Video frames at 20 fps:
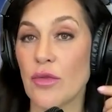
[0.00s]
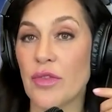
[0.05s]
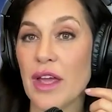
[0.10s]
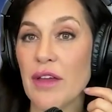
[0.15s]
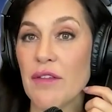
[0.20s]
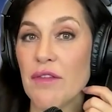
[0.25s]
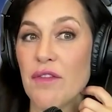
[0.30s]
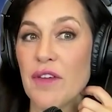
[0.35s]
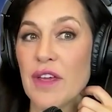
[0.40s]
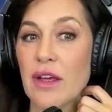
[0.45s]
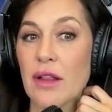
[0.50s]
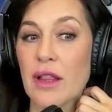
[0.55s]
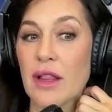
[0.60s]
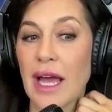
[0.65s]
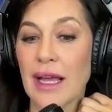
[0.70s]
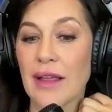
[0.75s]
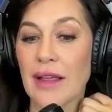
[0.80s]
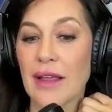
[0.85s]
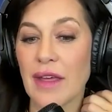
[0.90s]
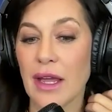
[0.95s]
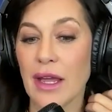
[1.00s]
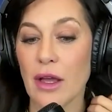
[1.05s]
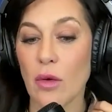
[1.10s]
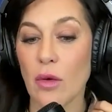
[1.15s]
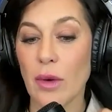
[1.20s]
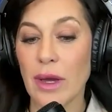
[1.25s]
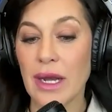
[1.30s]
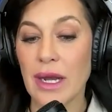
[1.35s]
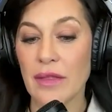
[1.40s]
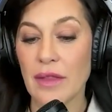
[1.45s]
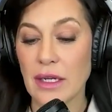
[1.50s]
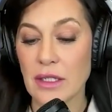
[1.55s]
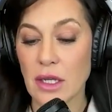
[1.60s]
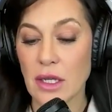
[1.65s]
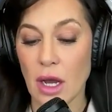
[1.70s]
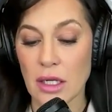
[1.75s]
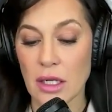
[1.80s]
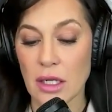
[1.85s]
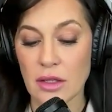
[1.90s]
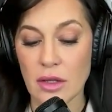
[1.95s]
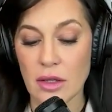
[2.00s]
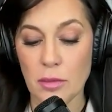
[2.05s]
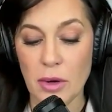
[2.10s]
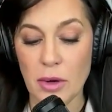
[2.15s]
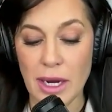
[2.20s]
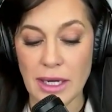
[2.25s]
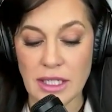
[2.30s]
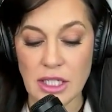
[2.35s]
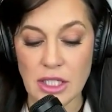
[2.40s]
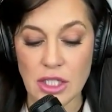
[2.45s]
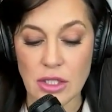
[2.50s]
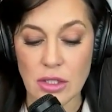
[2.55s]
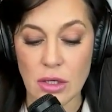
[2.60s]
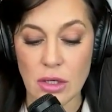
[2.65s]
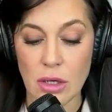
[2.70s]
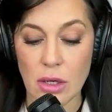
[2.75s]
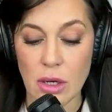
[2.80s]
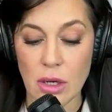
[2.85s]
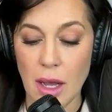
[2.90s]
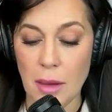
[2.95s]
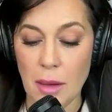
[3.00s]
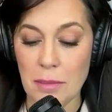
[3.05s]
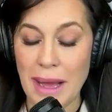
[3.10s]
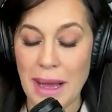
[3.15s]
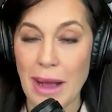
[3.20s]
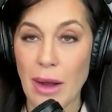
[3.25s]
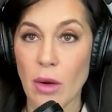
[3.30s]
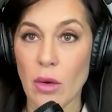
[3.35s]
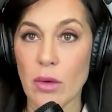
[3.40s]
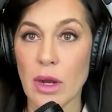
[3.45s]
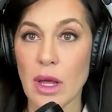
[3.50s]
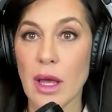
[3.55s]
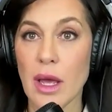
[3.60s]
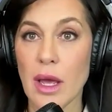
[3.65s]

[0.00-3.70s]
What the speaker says: They feel like they go in and they talk to their practitioner about